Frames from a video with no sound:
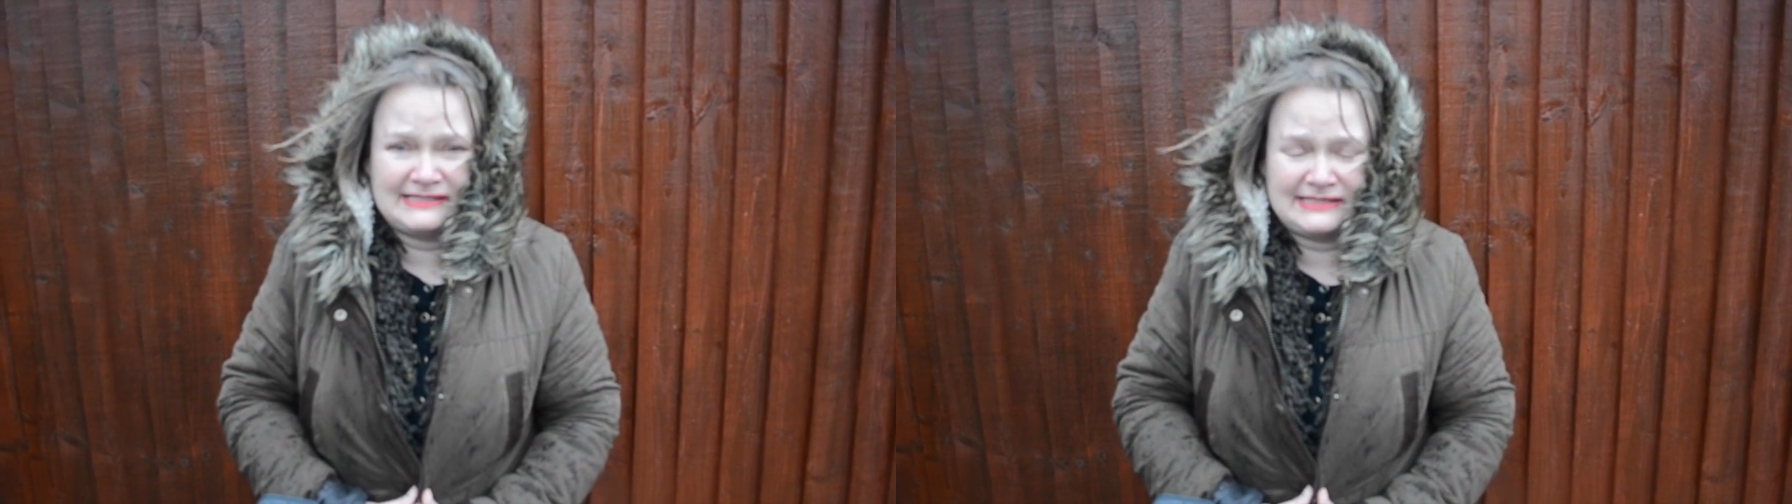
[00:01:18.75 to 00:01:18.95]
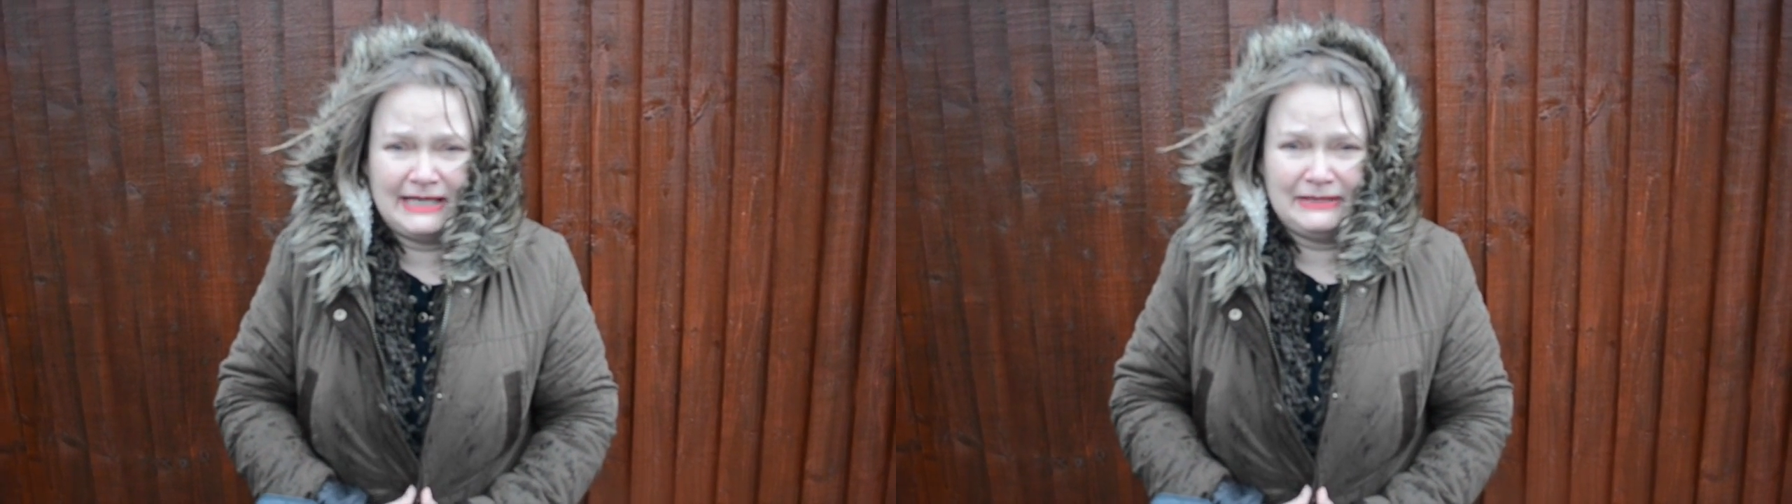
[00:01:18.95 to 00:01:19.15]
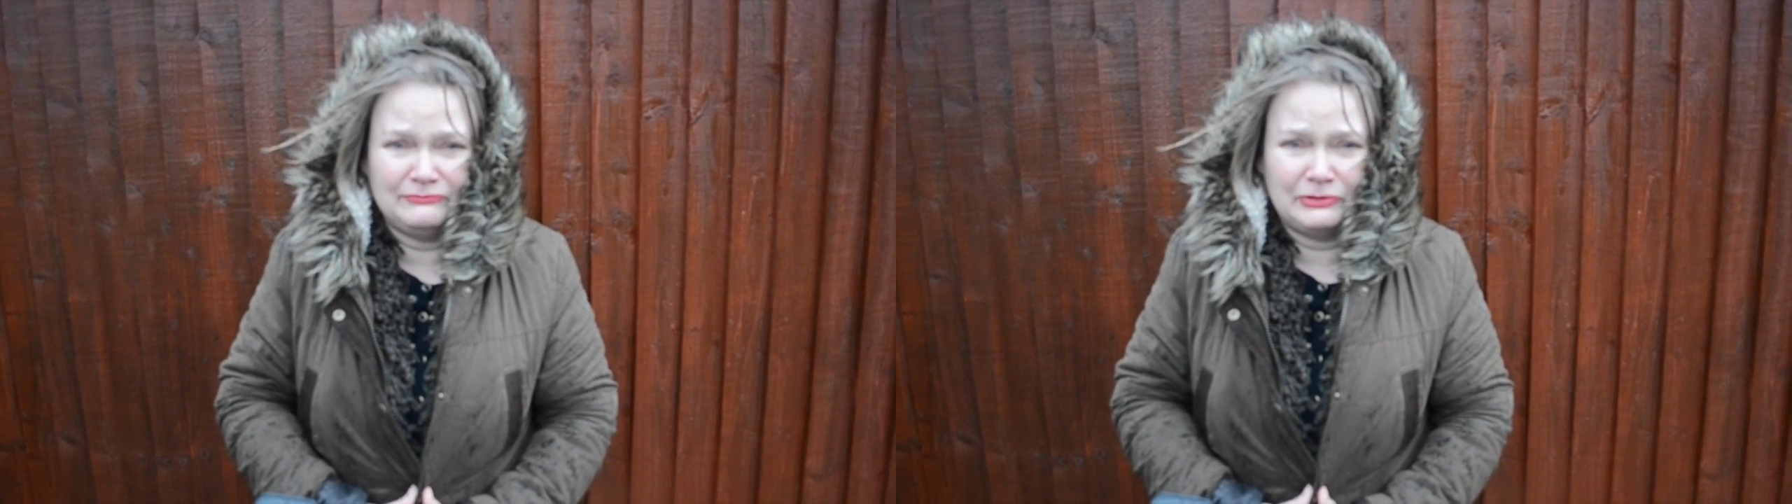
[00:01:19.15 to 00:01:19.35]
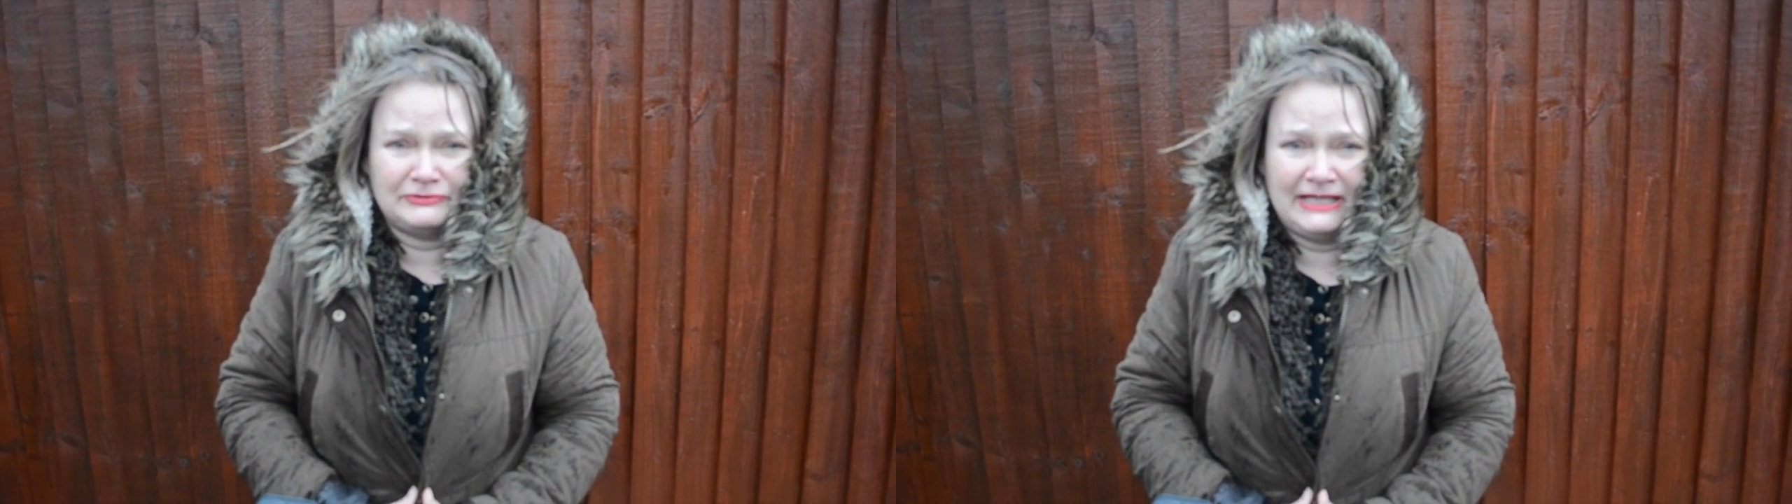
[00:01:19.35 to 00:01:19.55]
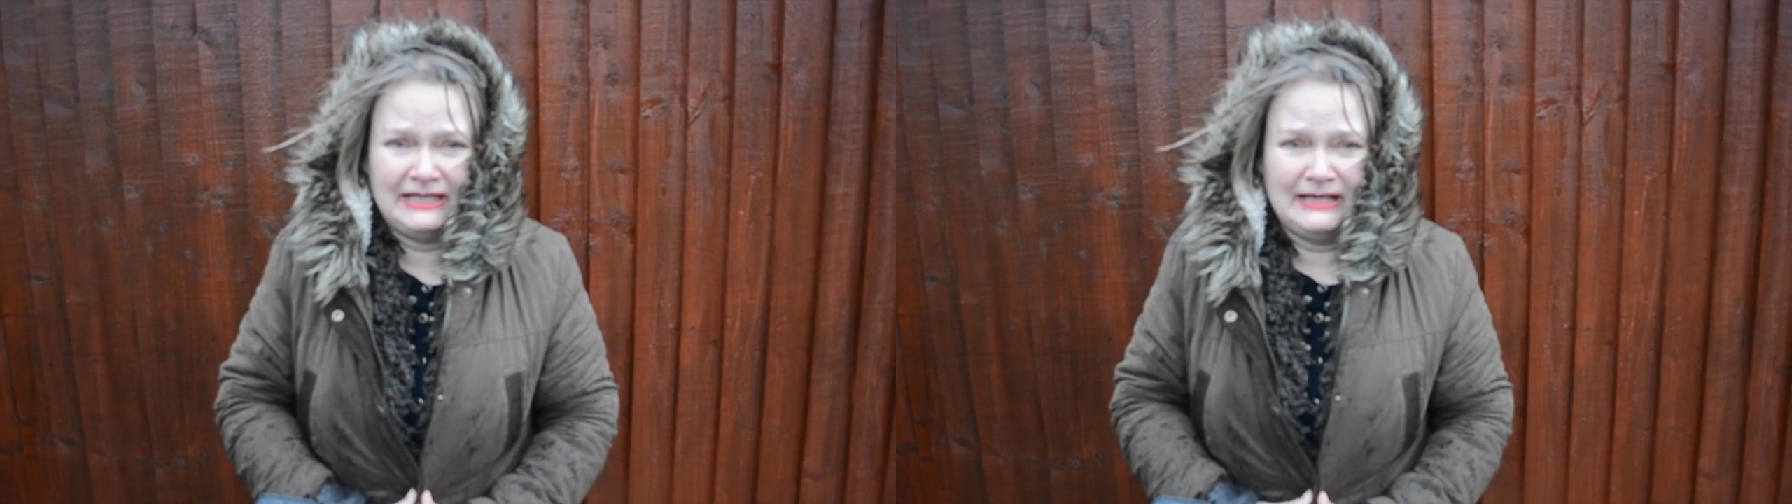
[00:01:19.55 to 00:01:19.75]
to save
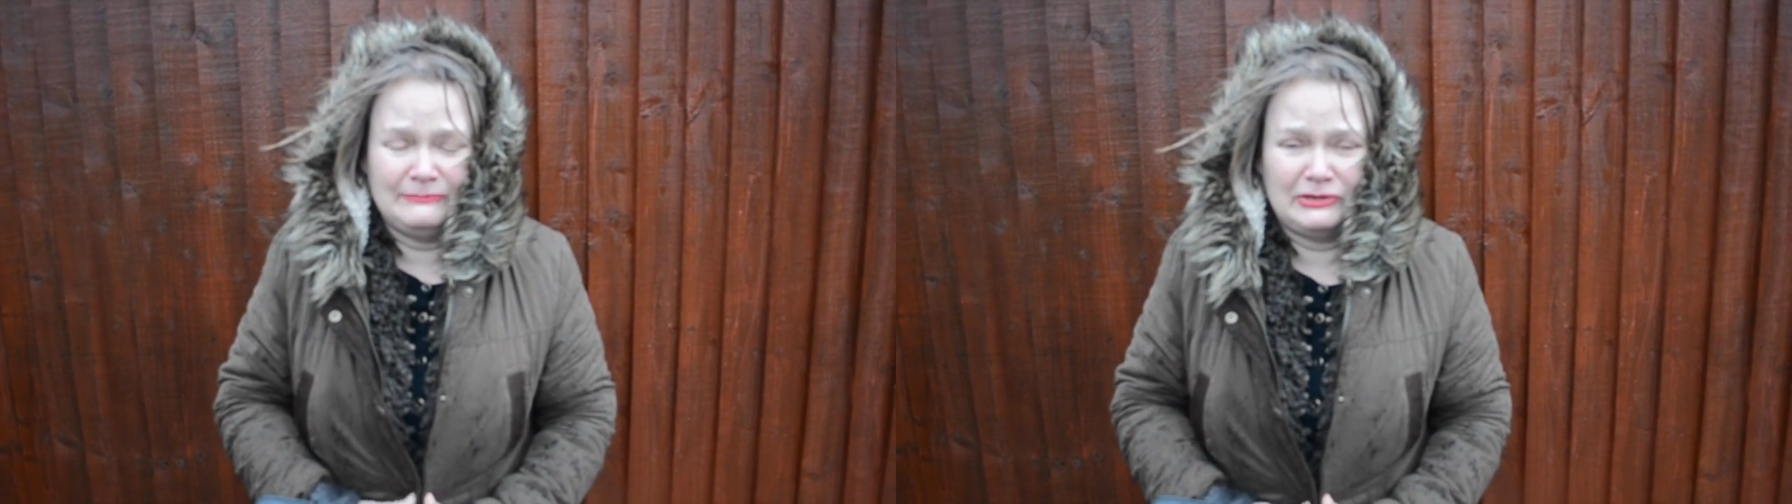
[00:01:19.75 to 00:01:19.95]
money,